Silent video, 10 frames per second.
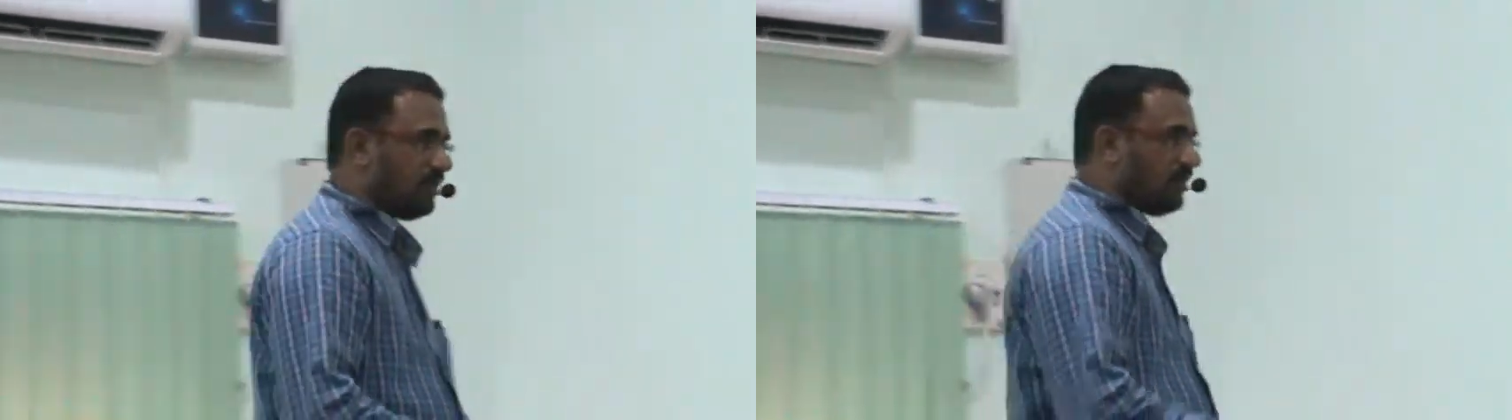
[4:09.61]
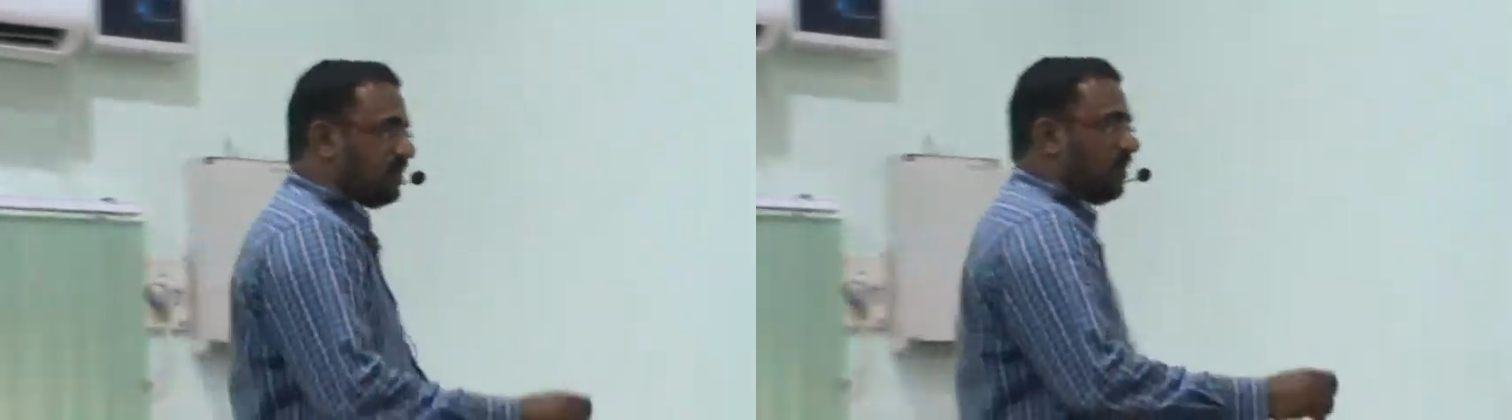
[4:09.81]

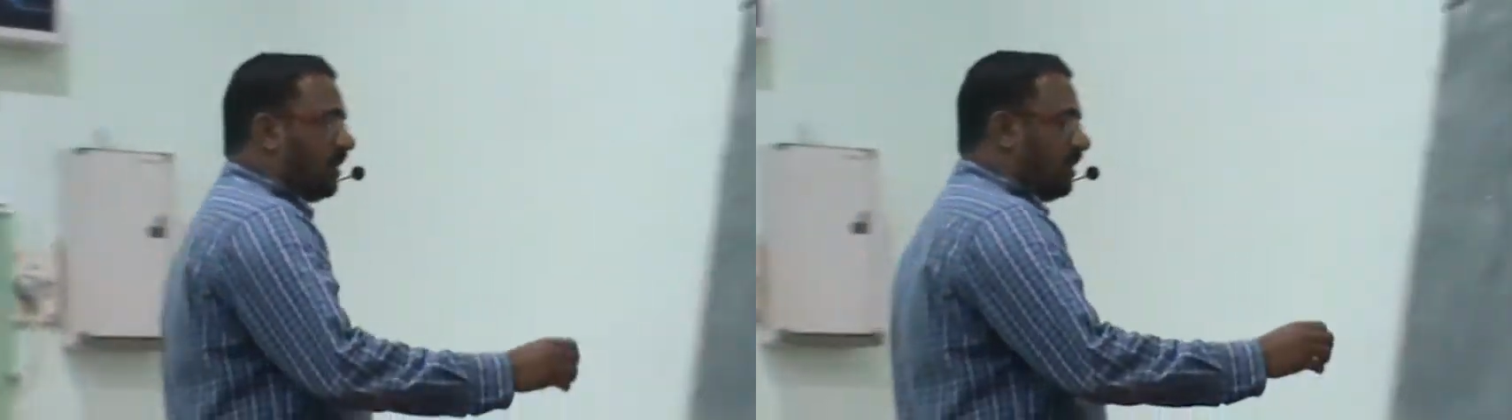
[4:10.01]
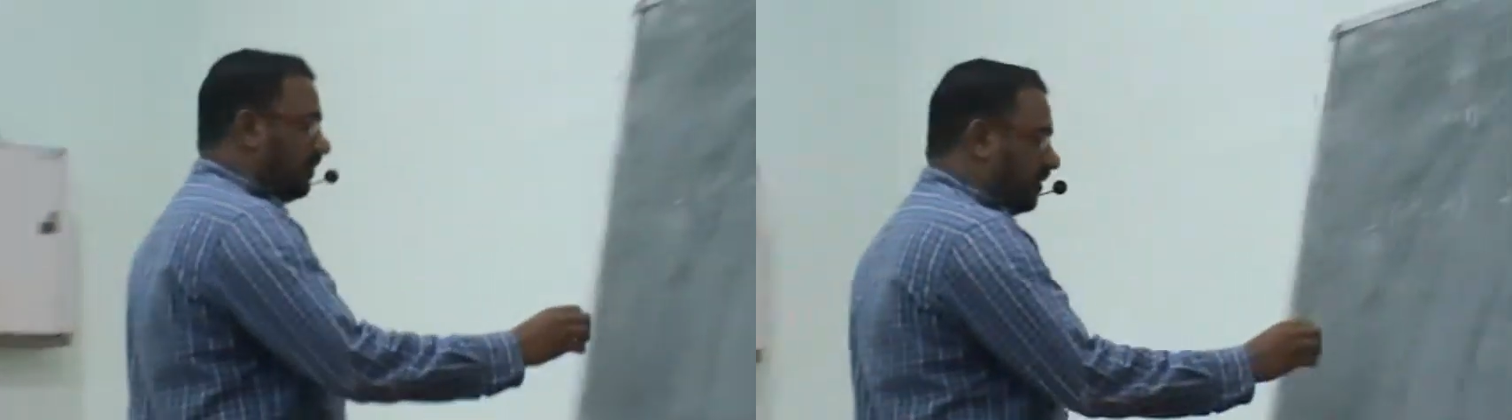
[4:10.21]
So
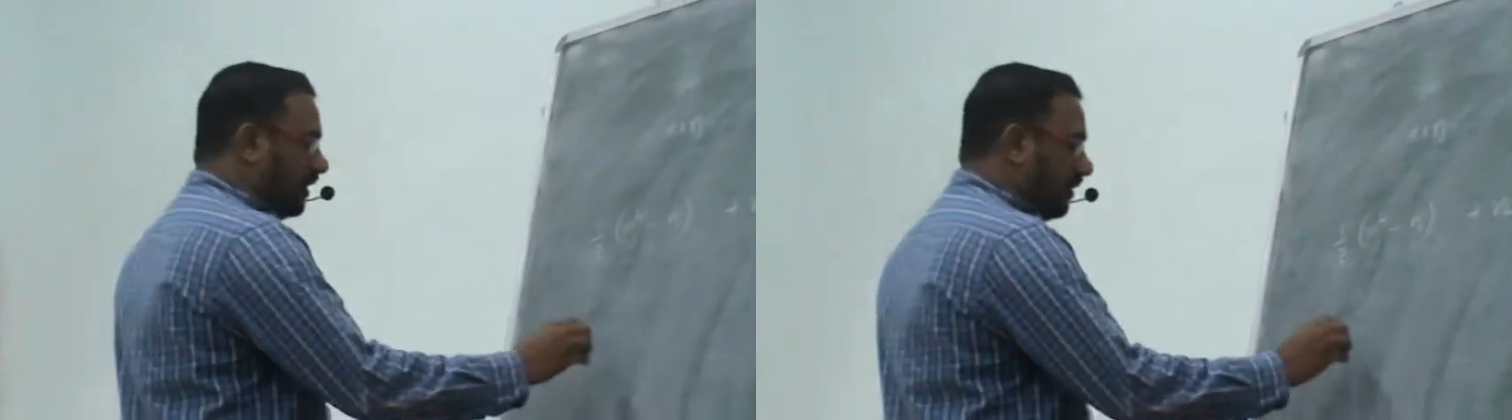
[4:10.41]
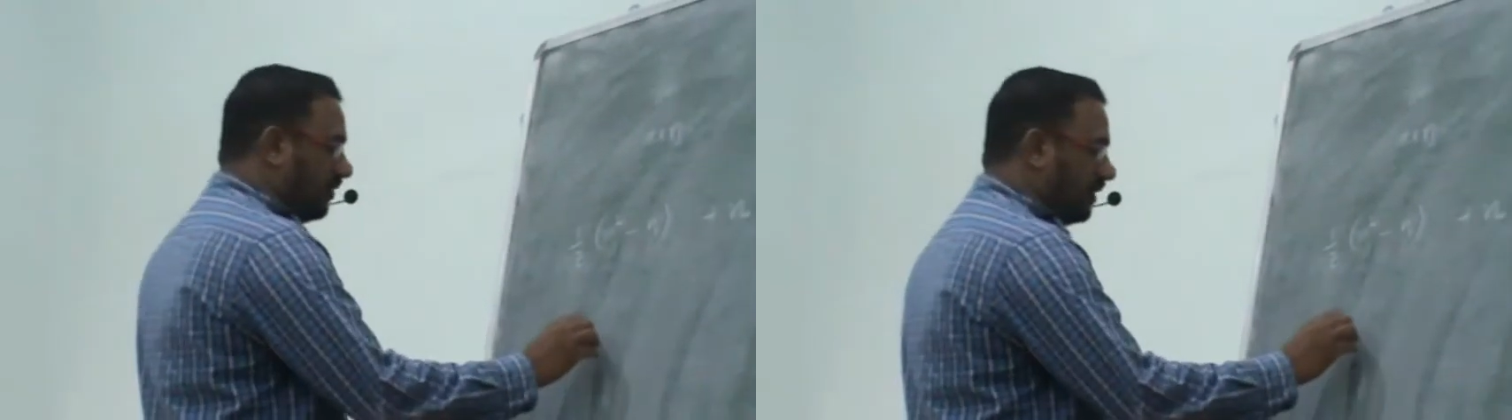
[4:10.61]

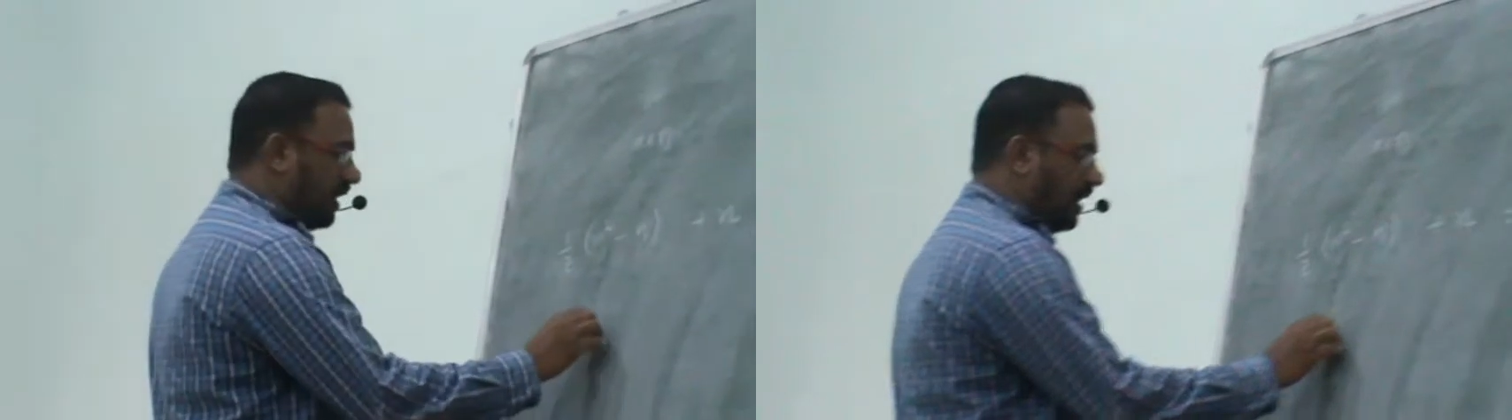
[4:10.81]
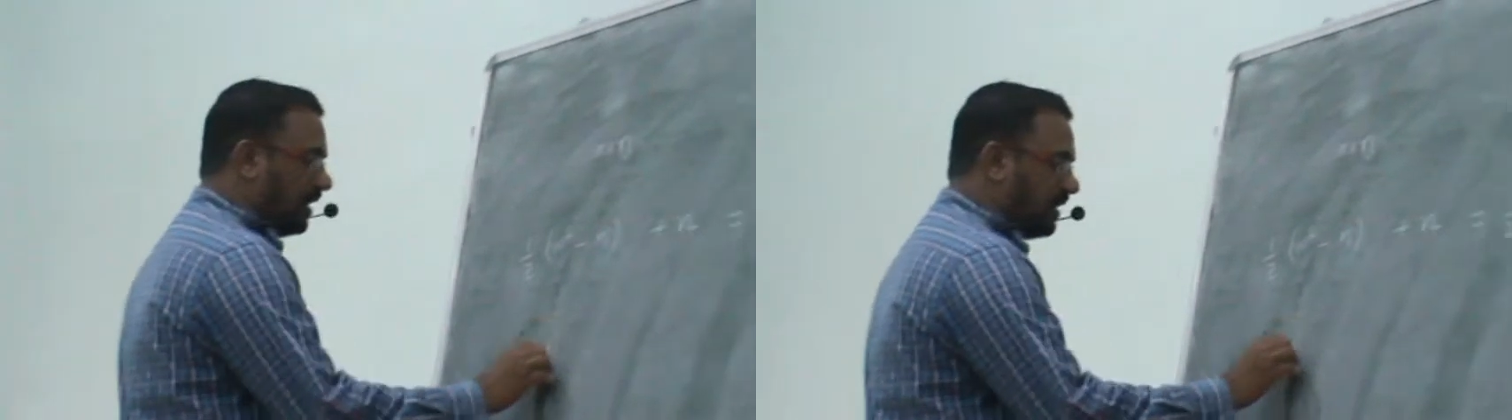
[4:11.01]
if
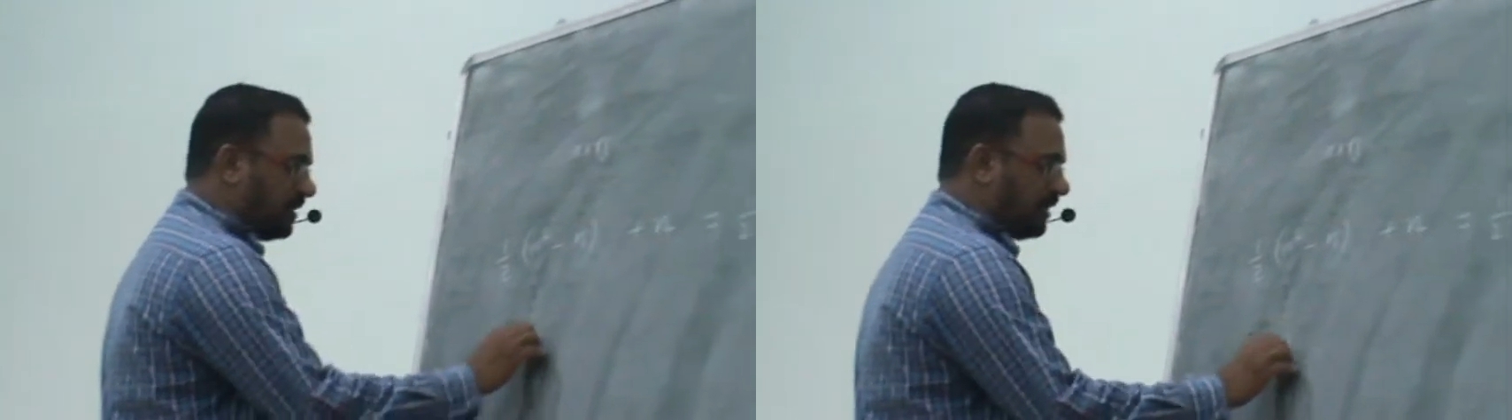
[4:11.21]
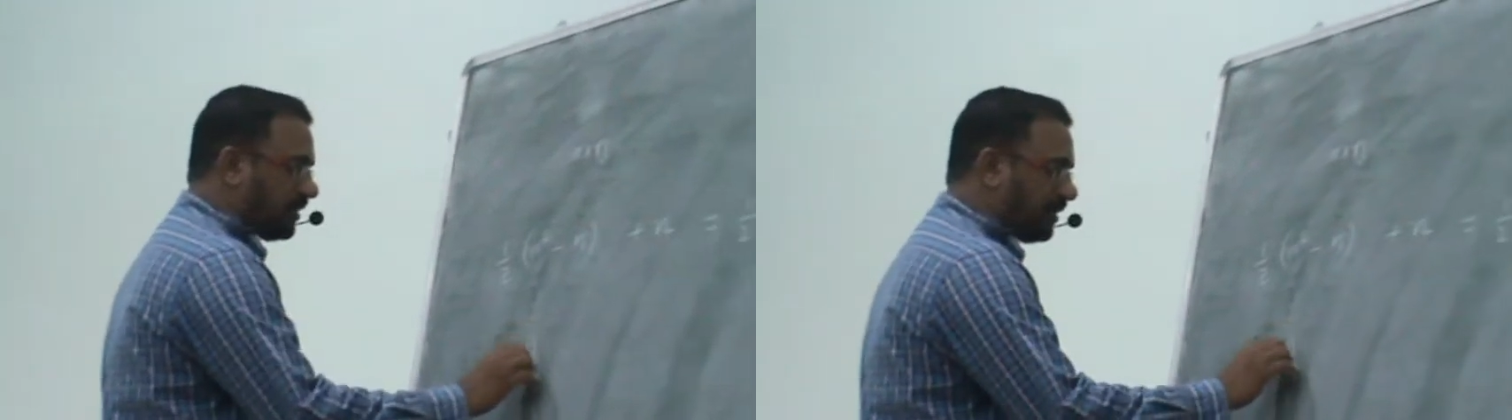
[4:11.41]
A is a